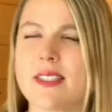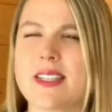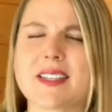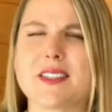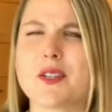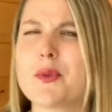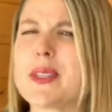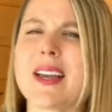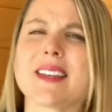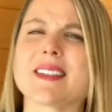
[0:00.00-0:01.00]
It takes 2
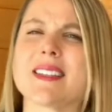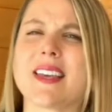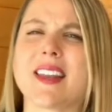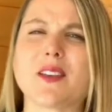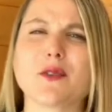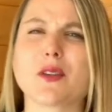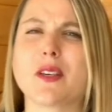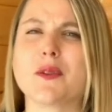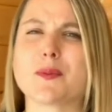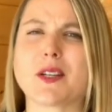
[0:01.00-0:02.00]
seconds and I
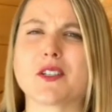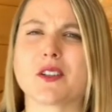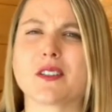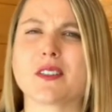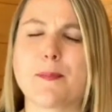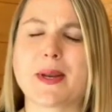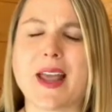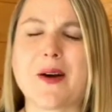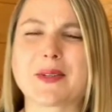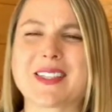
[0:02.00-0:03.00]
usually use my shirt, but
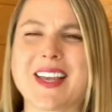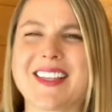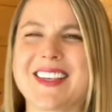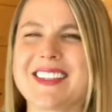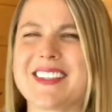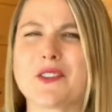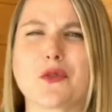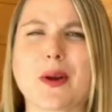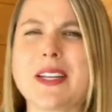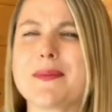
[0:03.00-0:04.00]
now it's like this
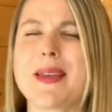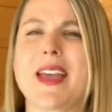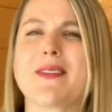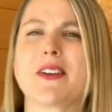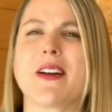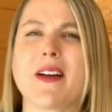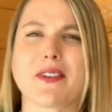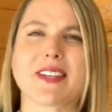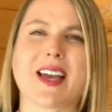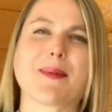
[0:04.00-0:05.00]
ingrained behavior
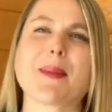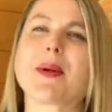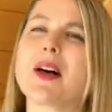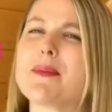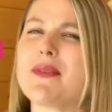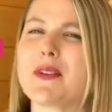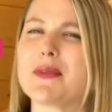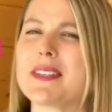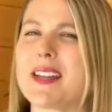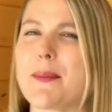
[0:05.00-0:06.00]
every time I pull out my phone
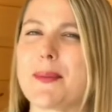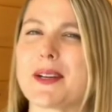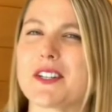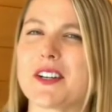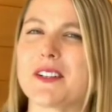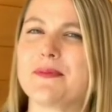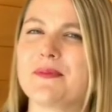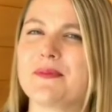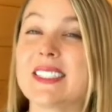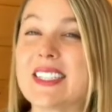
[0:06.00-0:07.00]
to snap a picture.
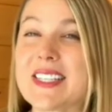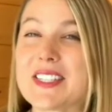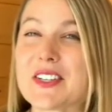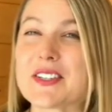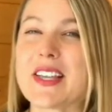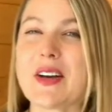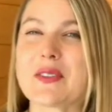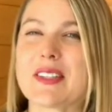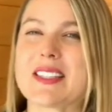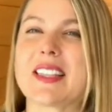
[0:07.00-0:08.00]
And as it turns
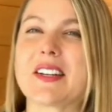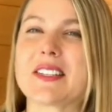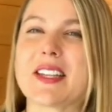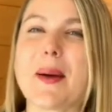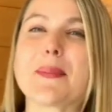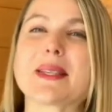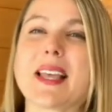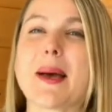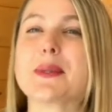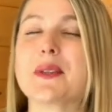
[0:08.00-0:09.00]
out, this little step is
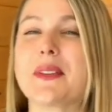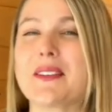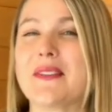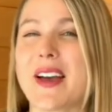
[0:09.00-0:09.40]
absolutely